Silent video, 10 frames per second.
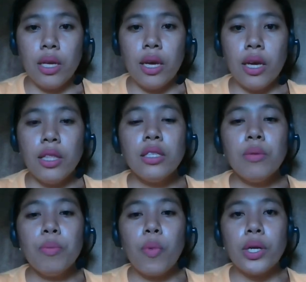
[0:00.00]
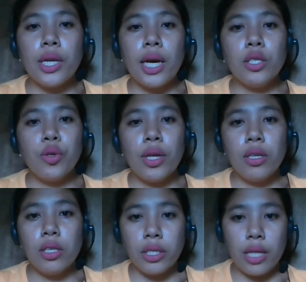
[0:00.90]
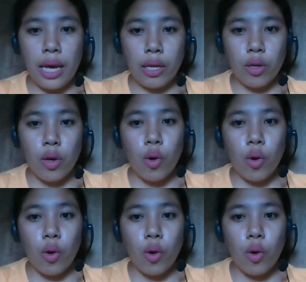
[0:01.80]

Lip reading: it is important to understand